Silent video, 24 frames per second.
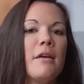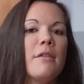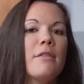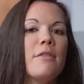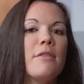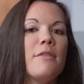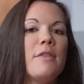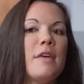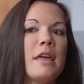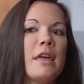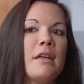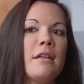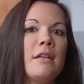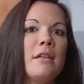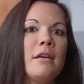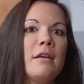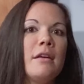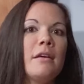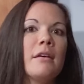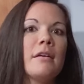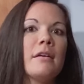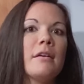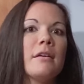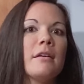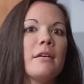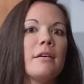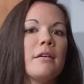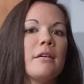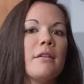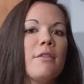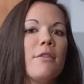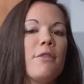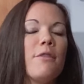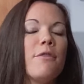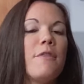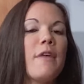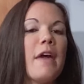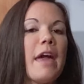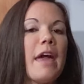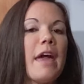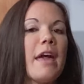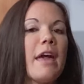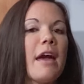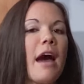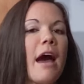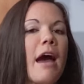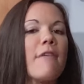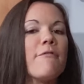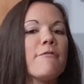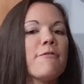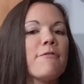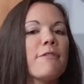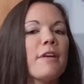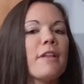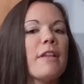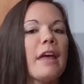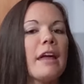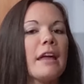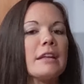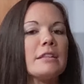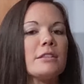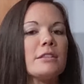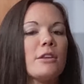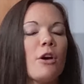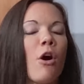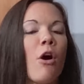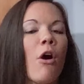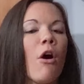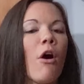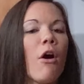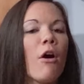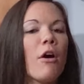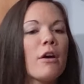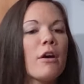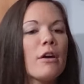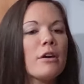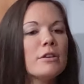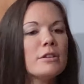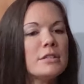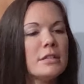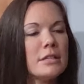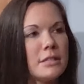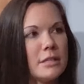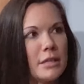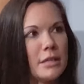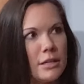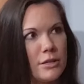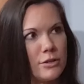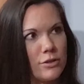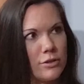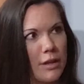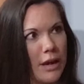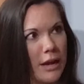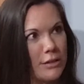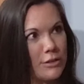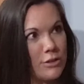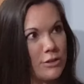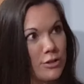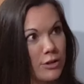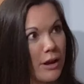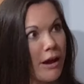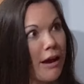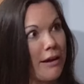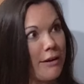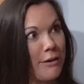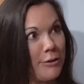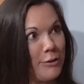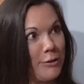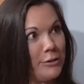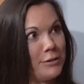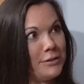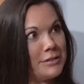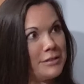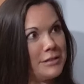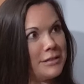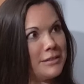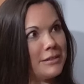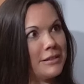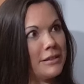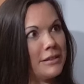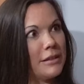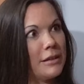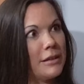Then I feel like it's hard to teach that child